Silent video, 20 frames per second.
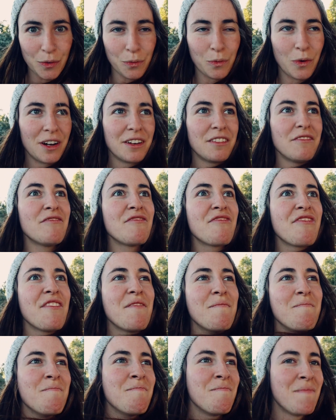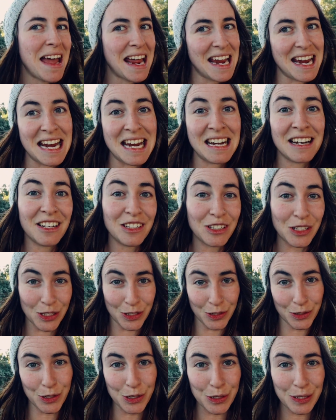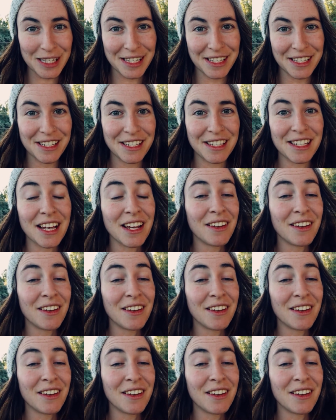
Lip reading: One of the main sources